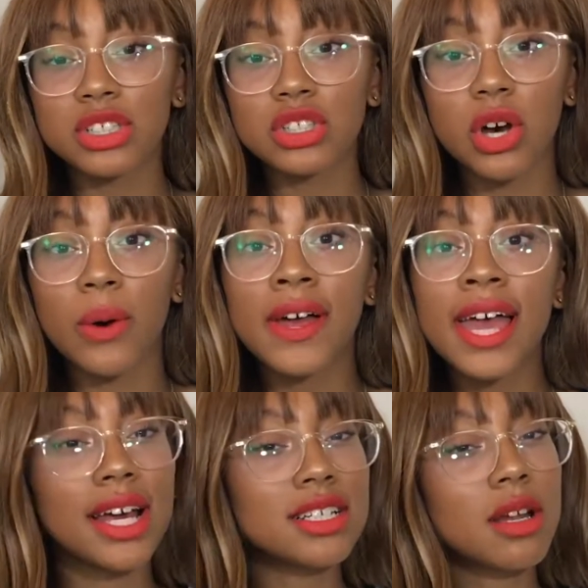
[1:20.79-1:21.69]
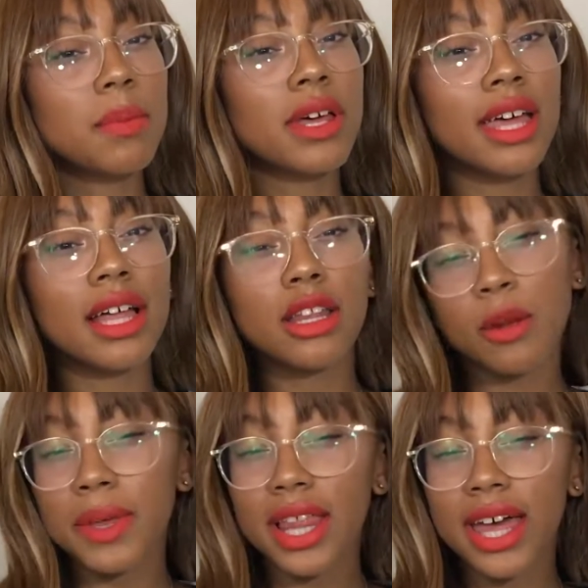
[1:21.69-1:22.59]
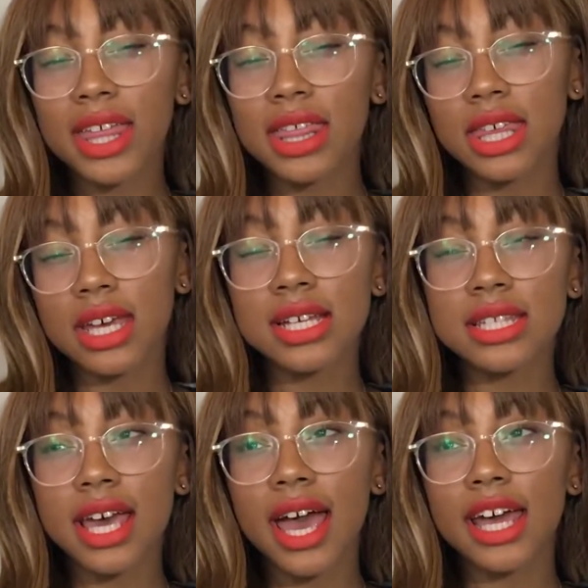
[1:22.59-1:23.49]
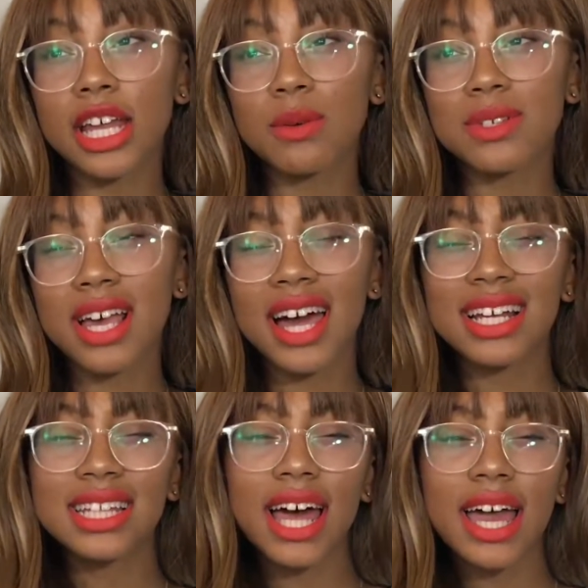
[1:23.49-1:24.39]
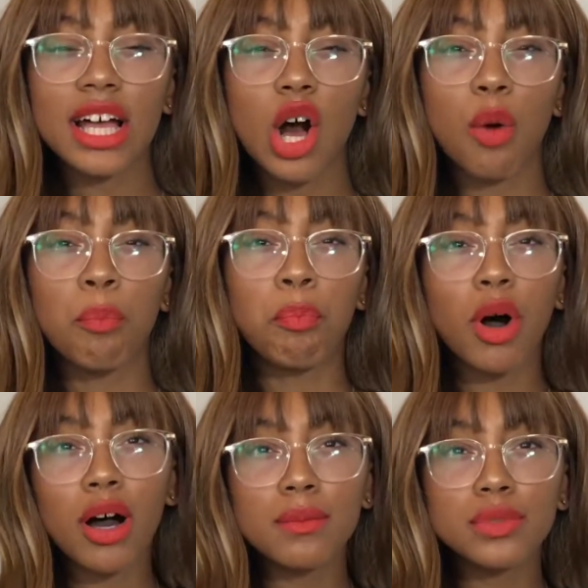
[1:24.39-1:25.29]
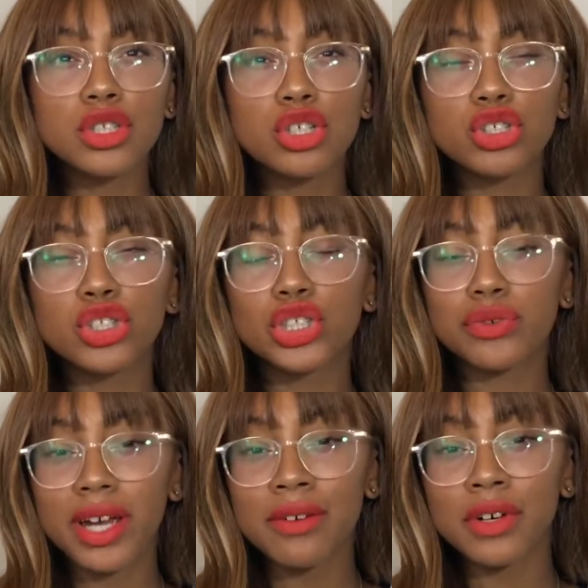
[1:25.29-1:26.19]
So it ended up looking a little bit like this, and it was kind of like a bumped straight